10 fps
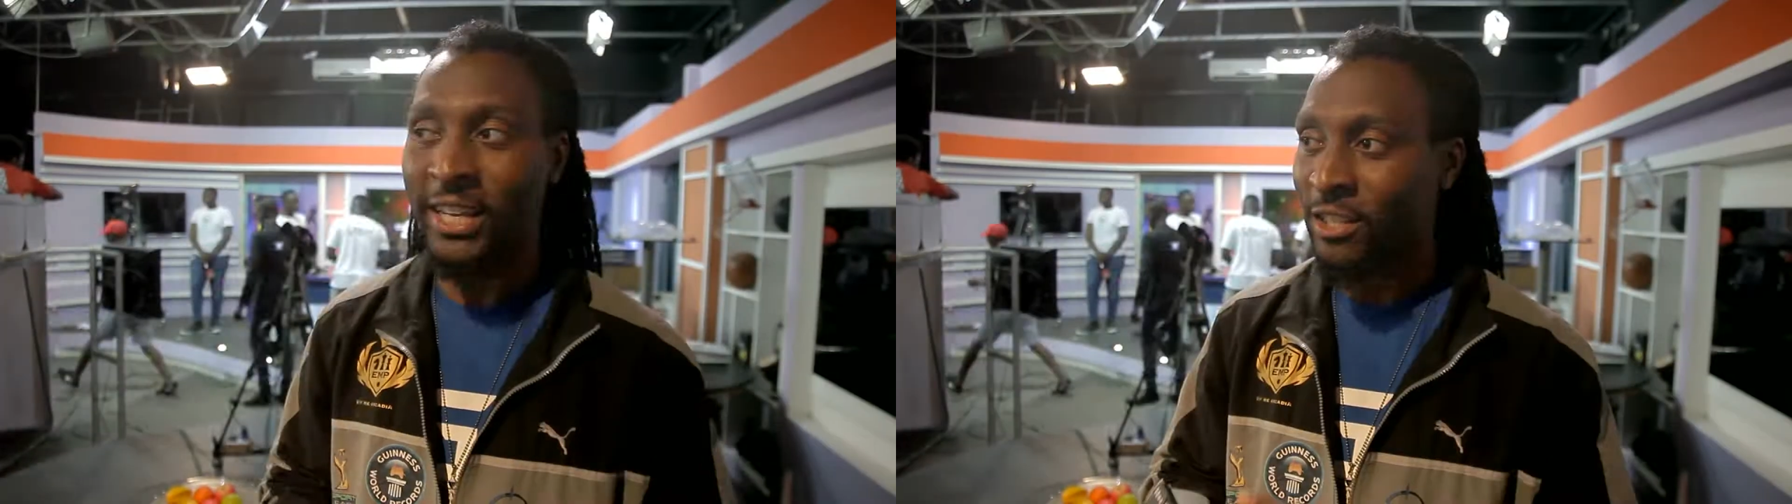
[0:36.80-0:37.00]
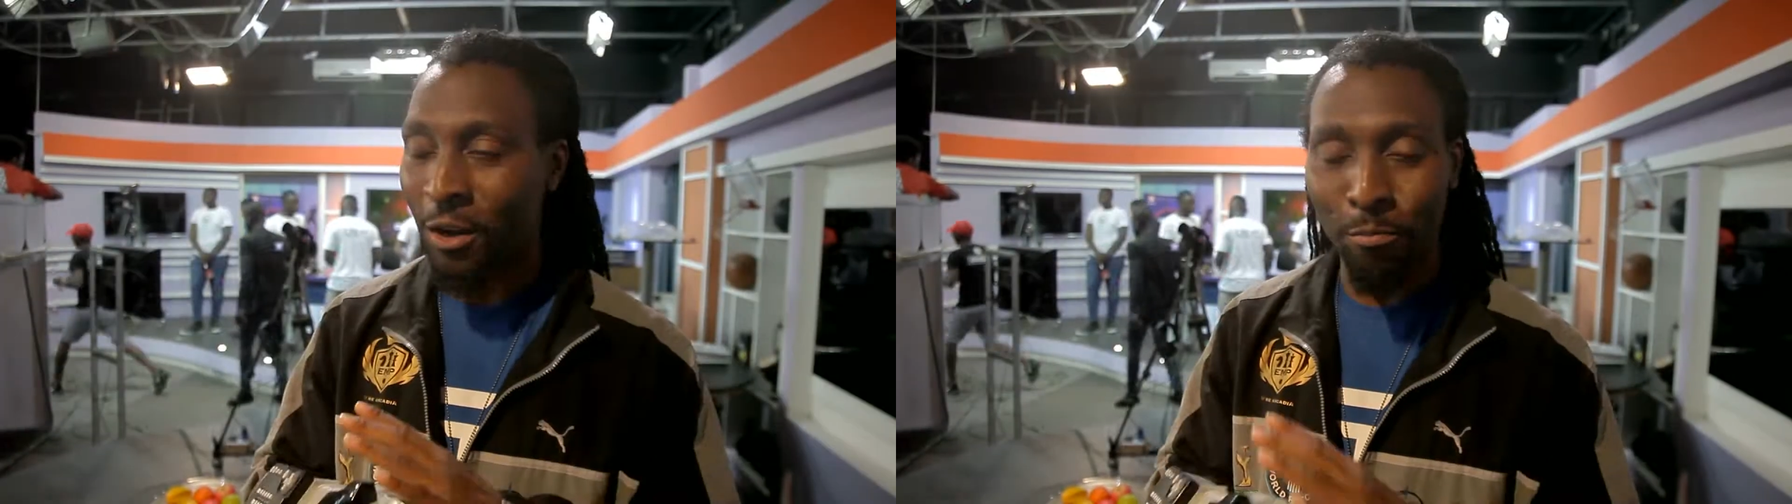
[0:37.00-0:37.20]

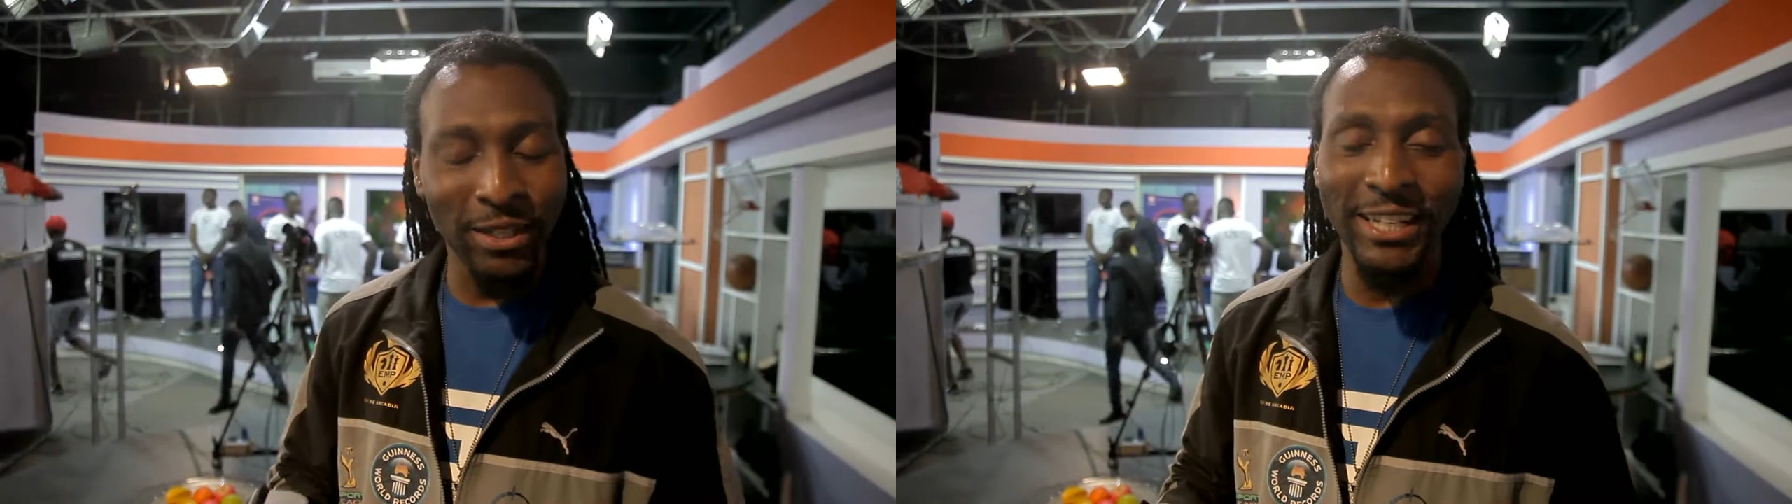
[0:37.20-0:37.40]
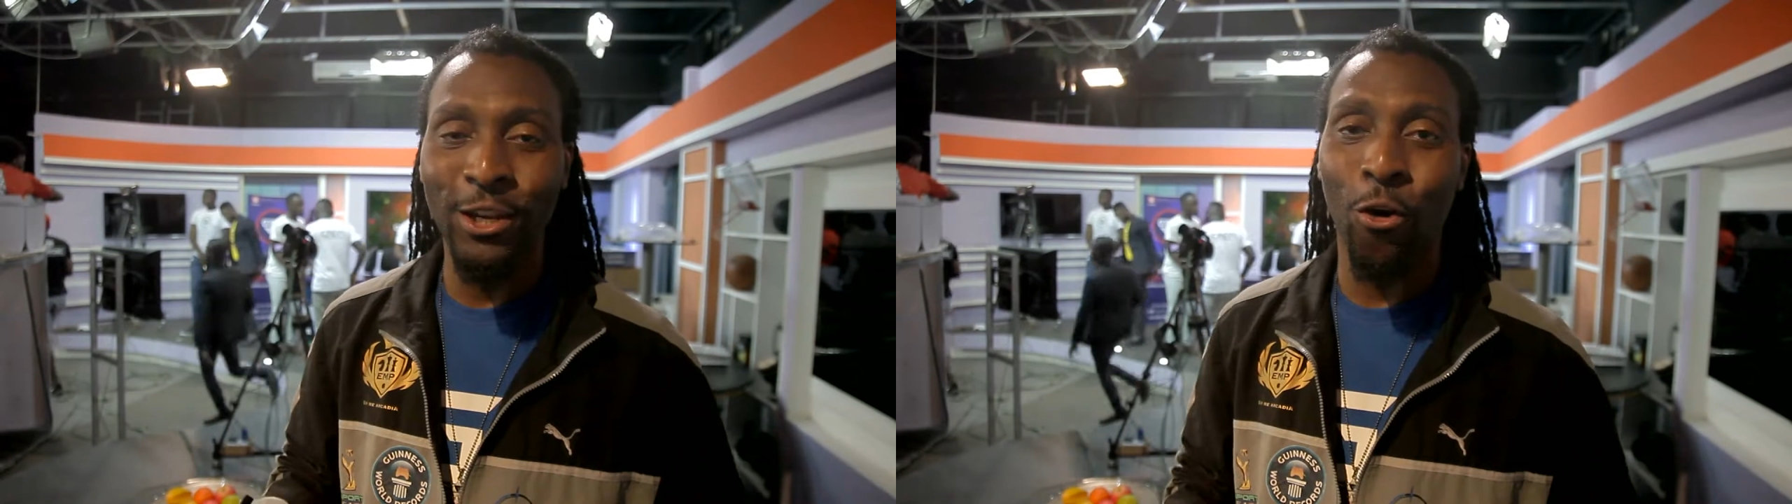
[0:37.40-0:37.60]
is
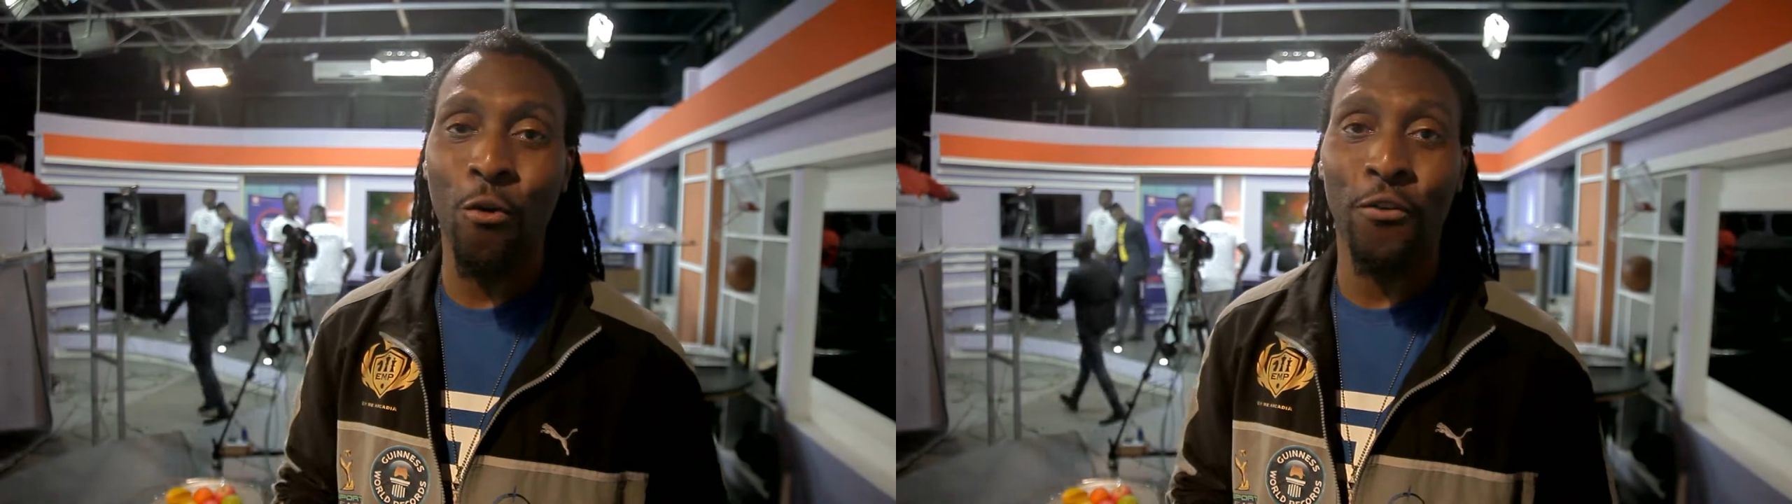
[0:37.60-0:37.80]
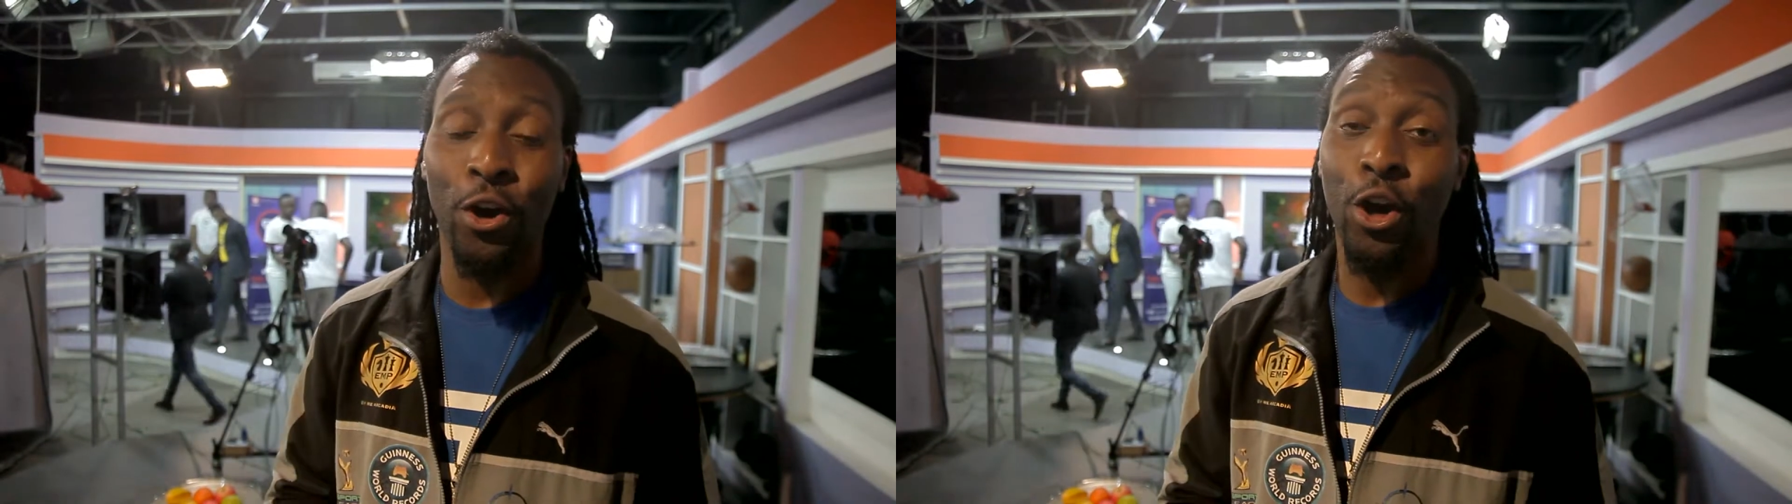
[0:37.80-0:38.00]
completely
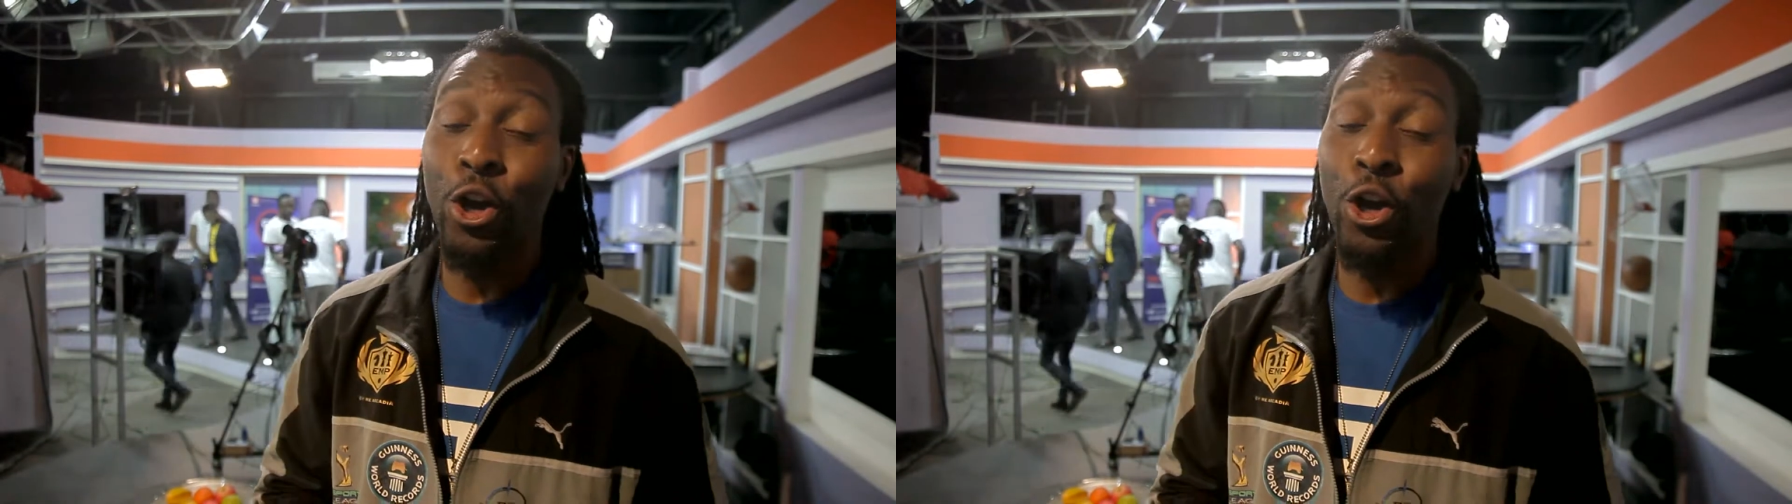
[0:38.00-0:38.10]
over.